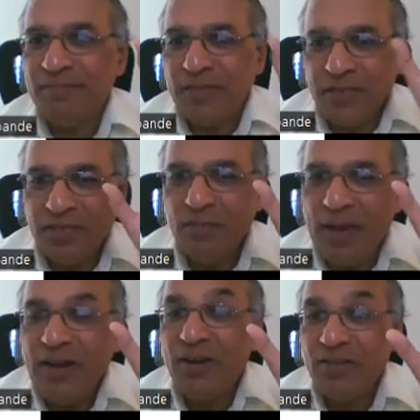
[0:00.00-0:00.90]
This is the
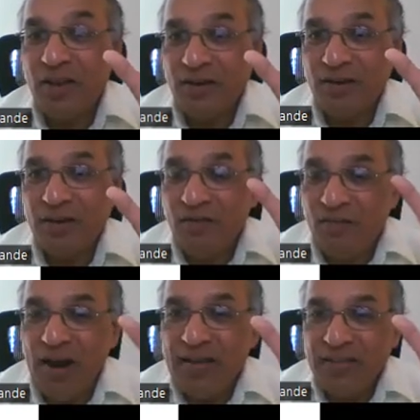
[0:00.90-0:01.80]
main reason
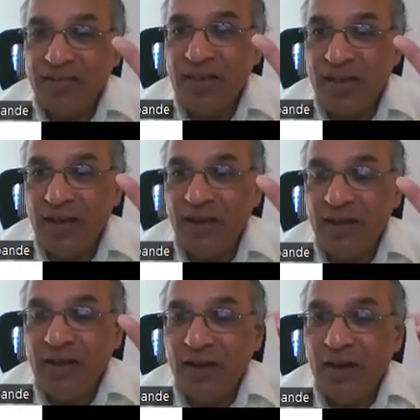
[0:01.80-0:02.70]
why this
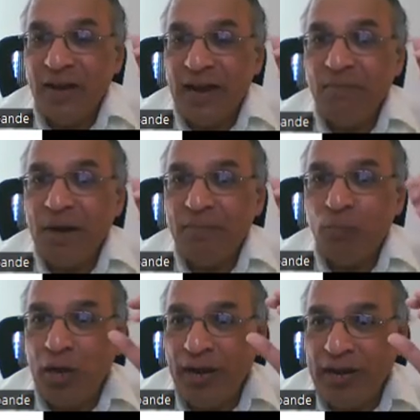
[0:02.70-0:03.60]
end plate
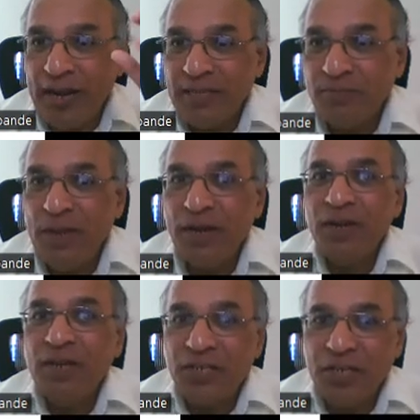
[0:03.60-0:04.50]
polarity has been
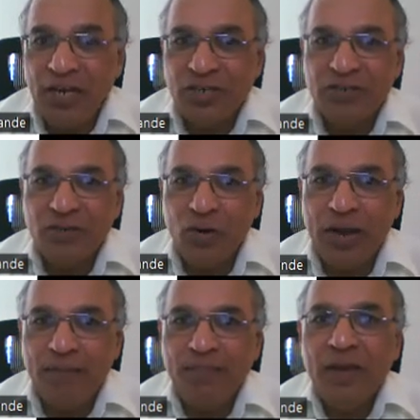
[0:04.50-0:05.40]
changed. Okay.